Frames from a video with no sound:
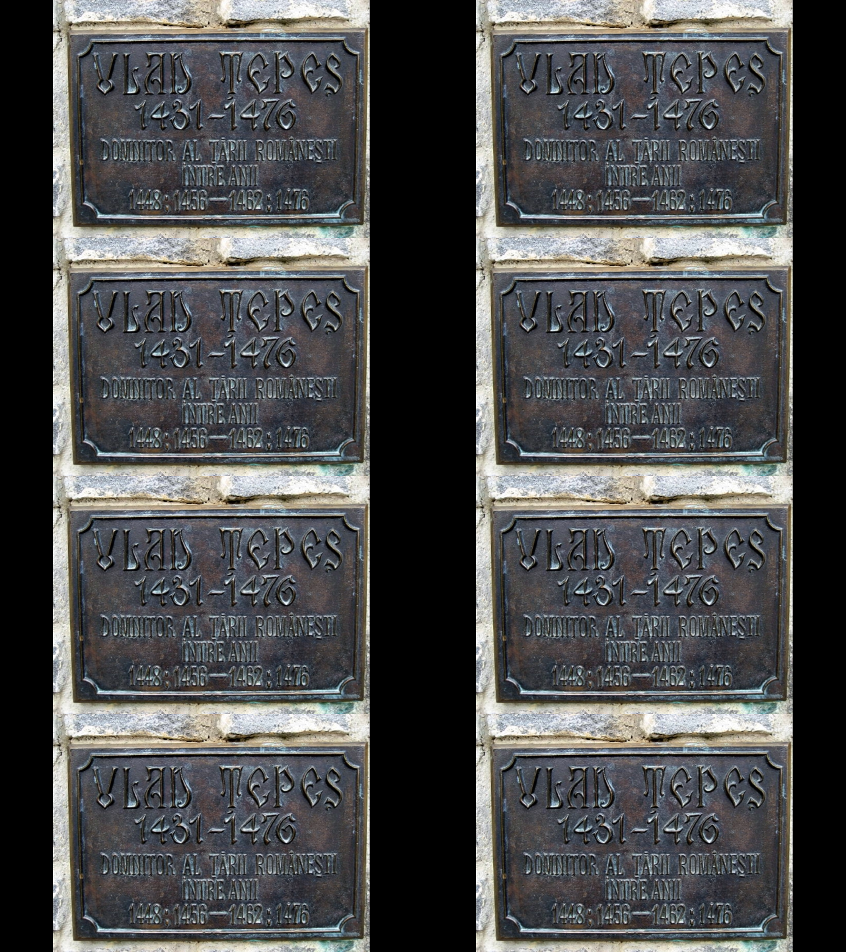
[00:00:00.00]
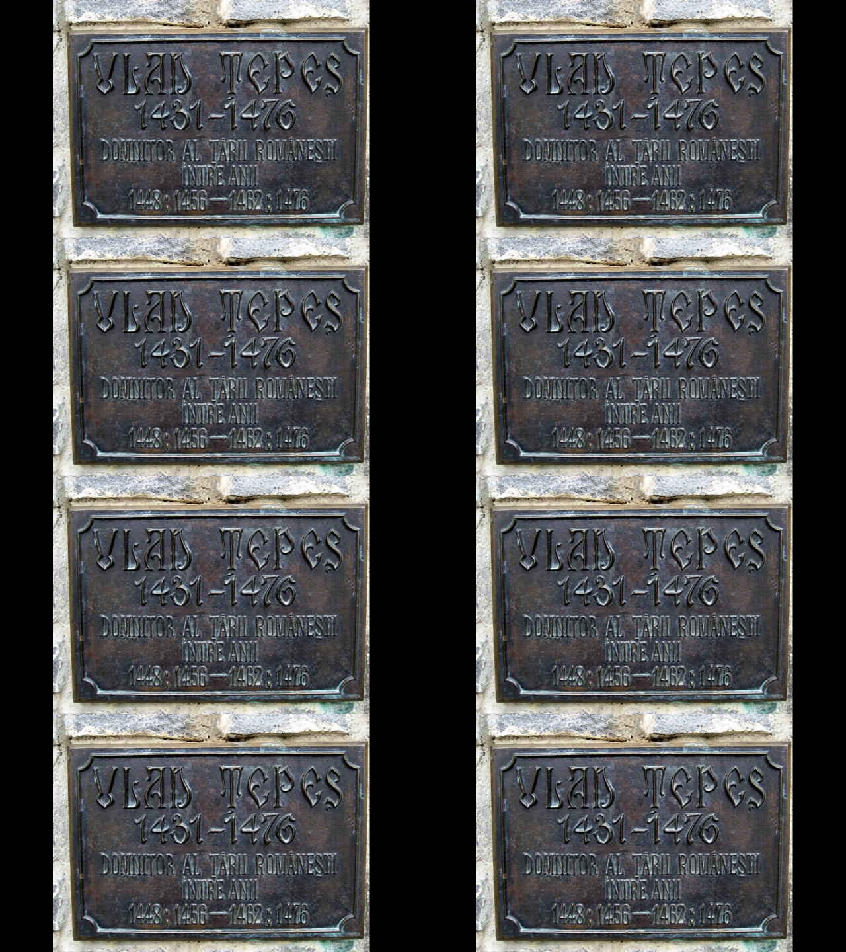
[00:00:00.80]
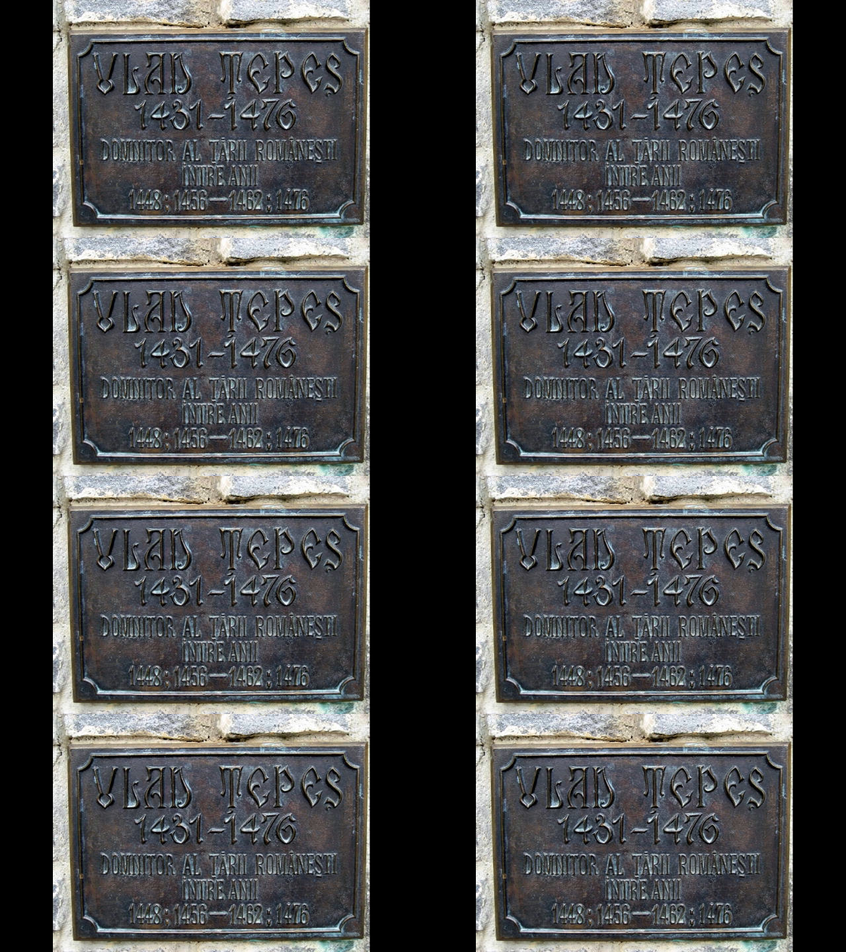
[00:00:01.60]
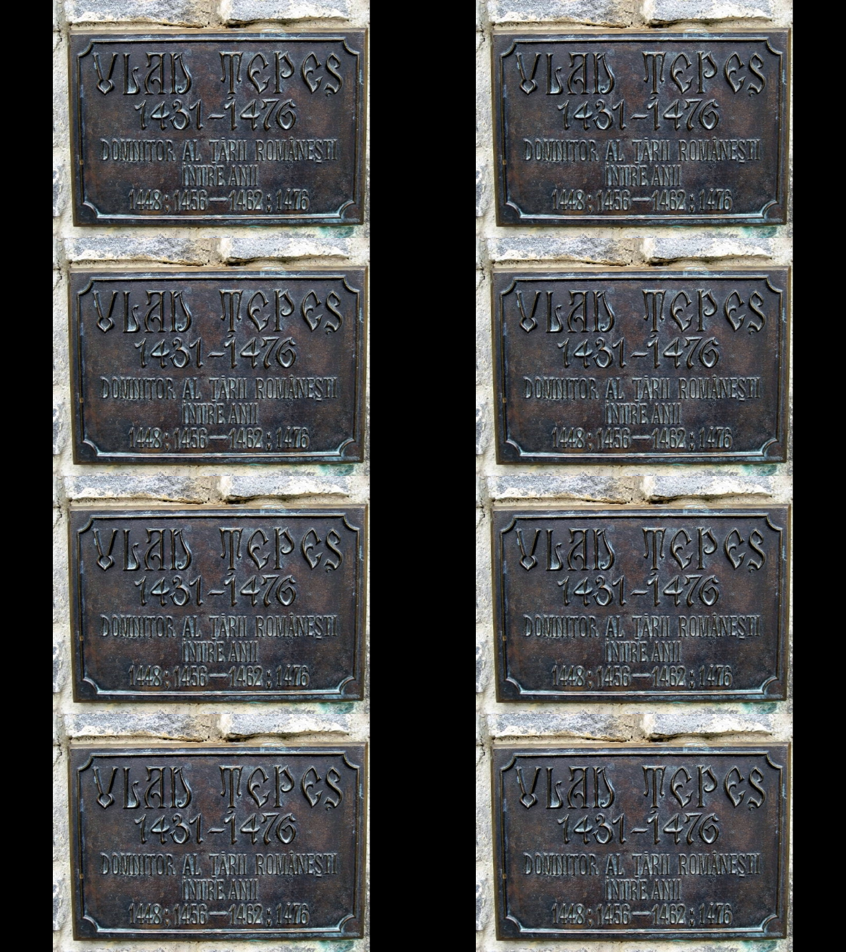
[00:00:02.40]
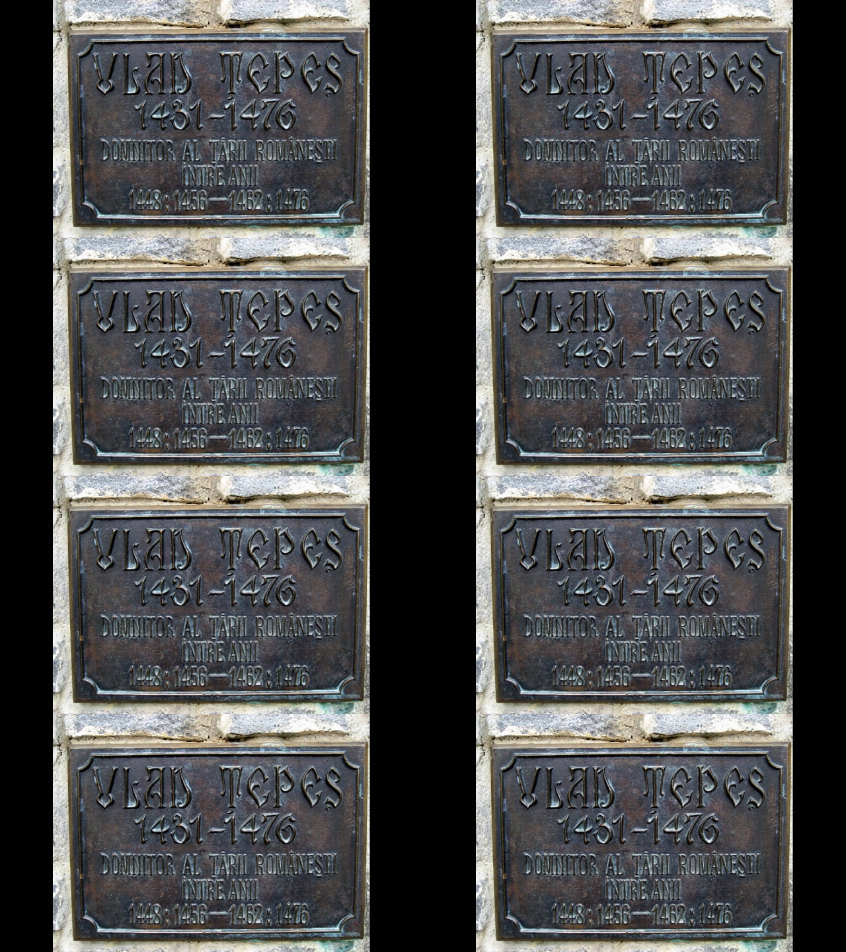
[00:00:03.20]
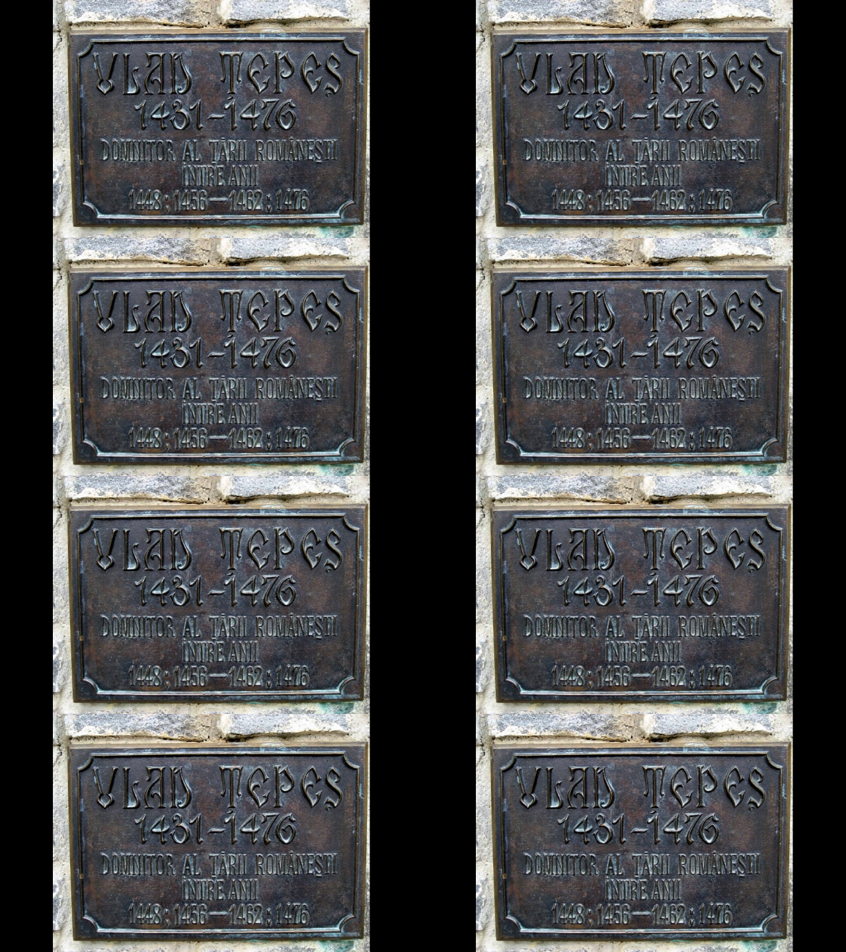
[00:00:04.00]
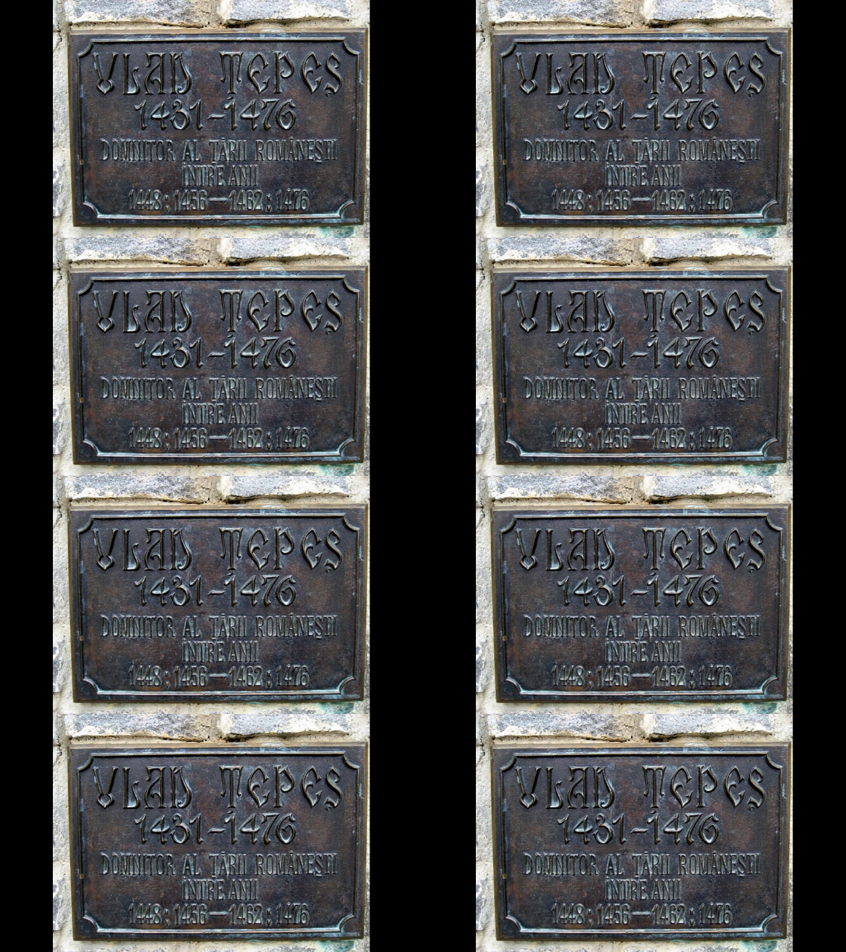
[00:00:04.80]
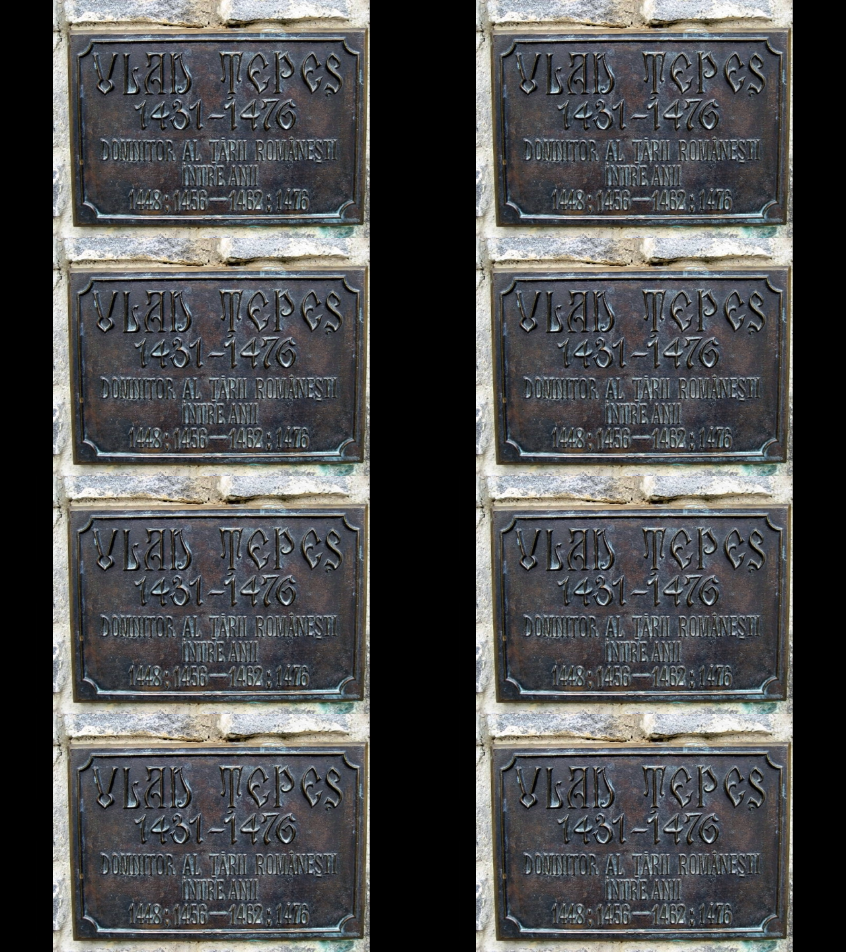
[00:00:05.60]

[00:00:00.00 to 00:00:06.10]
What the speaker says: [unreadable: no face in view]